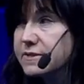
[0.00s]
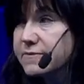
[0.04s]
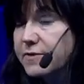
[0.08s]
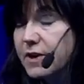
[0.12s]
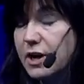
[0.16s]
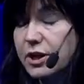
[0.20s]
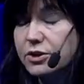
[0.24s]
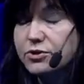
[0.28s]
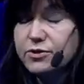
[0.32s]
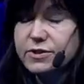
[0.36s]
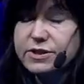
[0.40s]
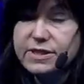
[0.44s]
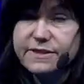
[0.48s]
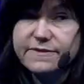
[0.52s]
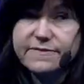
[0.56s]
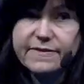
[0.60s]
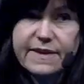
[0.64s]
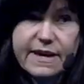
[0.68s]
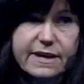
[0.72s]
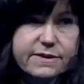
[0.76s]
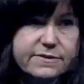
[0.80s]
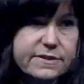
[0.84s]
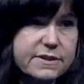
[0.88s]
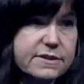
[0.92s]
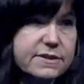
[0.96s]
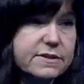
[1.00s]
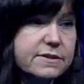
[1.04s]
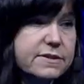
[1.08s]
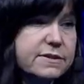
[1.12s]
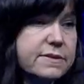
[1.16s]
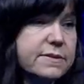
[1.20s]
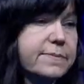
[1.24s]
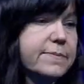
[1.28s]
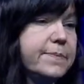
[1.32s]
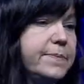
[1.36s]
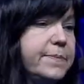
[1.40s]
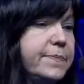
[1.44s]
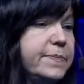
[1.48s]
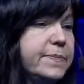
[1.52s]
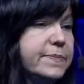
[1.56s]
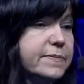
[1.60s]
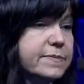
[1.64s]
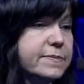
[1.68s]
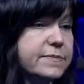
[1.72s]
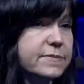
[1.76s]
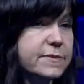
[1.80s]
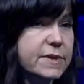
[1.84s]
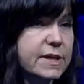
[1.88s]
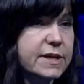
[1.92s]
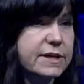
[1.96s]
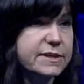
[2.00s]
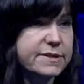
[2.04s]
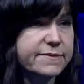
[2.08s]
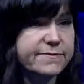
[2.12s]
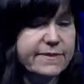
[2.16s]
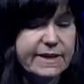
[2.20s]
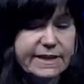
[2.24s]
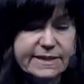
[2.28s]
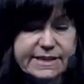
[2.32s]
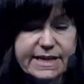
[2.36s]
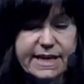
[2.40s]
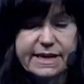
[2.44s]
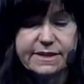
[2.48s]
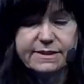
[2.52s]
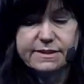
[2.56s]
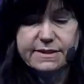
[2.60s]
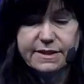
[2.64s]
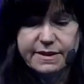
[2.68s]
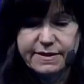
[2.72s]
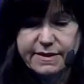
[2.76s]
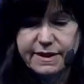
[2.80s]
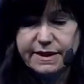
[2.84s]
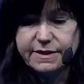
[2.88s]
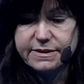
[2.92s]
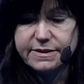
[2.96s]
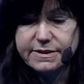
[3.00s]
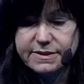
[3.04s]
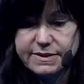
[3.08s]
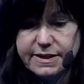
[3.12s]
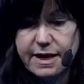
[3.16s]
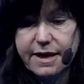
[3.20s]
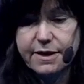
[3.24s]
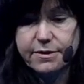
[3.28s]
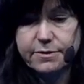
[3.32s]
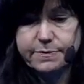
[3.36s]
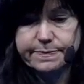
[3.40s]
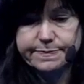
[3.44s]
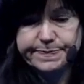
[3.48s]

for hundreds of thousands. It's a fantastic thing to scale.